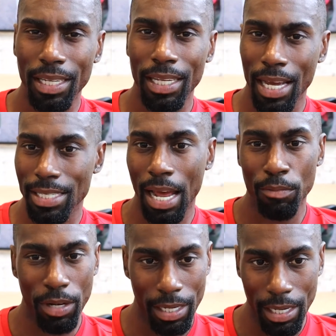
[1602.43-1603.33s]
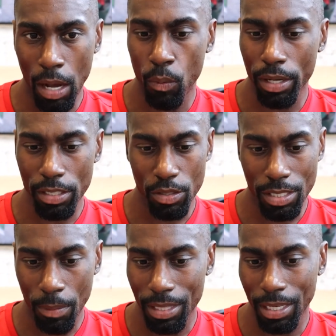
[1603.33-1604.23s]
yes, I'm ready. I want to do
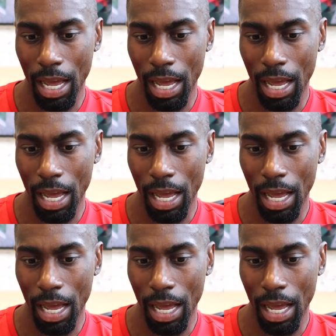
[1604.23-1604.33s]
something.